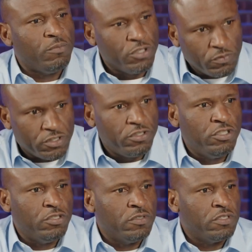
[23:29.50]
doing what you're
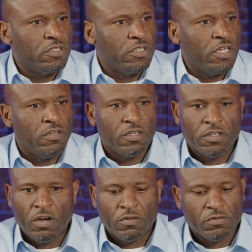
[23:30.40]
doing.
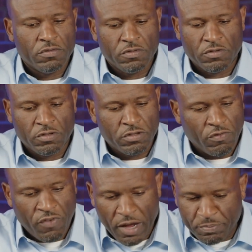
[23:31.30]
The
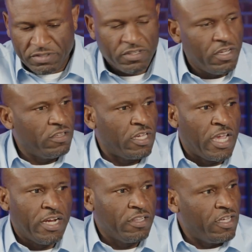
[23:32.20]
reps, they're
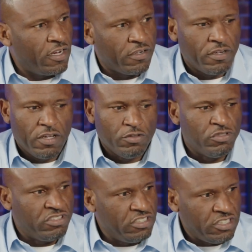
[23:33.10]
getting there. You
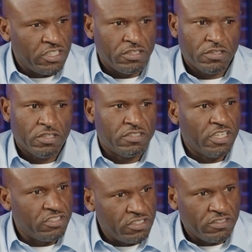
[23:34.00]
see it. The
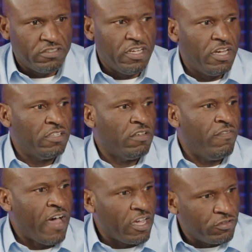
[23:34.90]
tension is there. The
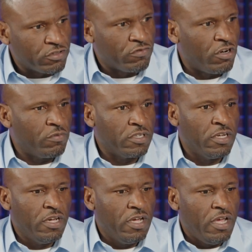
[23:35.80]
value is growing.
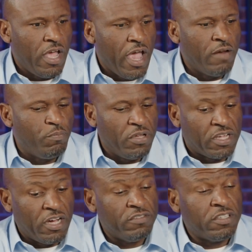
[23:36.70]
And
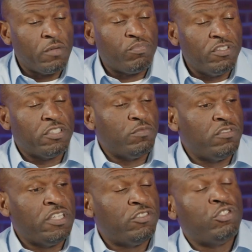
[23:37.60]
because of the principles
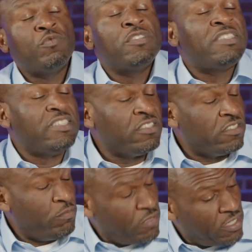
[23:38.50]
that you've instilled
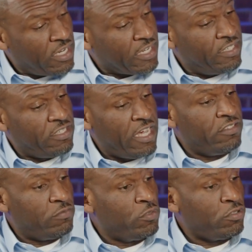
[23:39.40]
in me, like
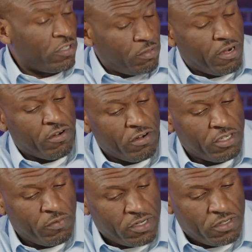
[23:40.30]
we talked about
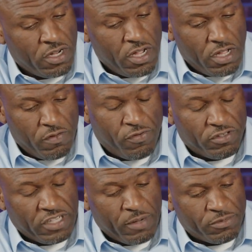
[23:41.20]
earlier when you first
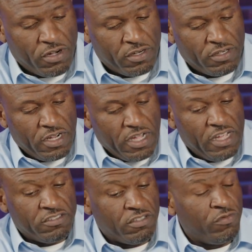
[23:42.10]
hopped on,
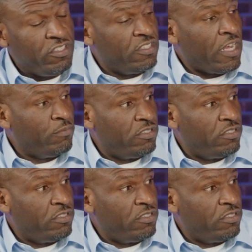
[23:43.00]
is the reason I'm